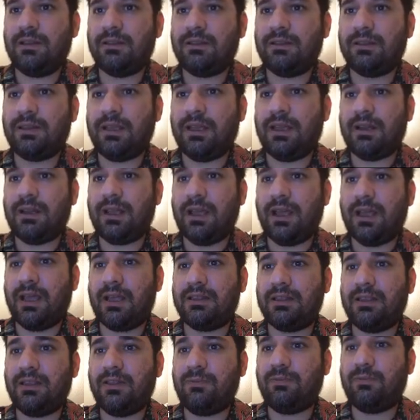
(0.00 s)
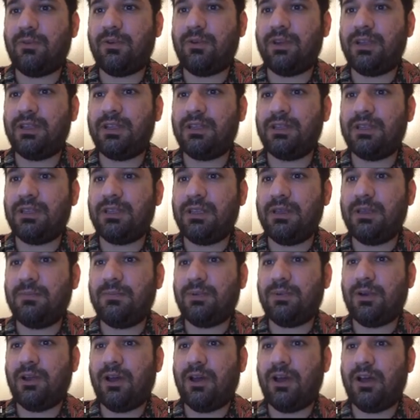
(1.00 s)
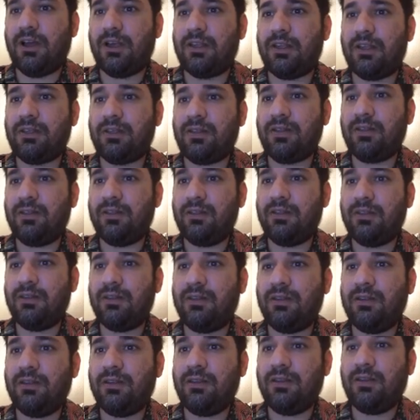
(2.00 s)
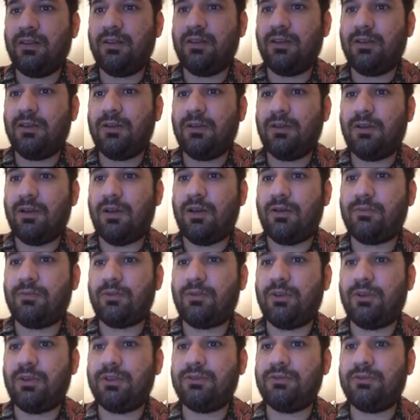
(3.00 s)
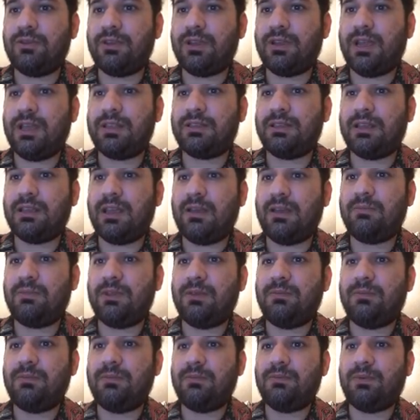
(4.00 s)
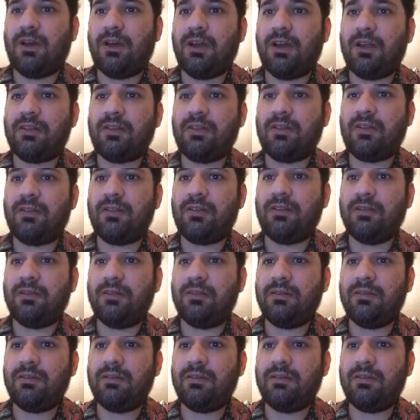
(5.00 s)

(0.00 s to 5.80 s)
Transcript: Then at this point, E plus, I'm going to get ME plus,